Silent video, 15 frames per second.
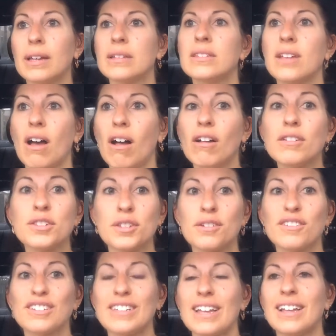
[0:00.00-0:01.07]
So
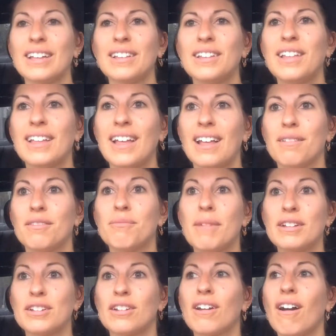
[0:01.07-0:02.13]
also, because I
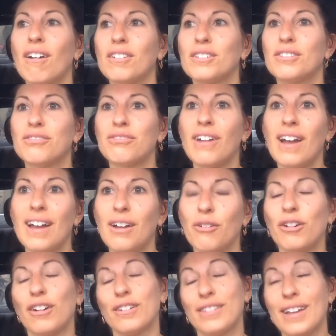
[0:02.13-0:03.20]
called a friend
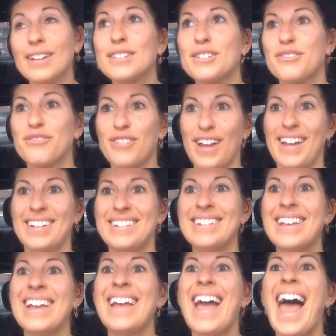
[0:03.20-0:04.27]
or text a friend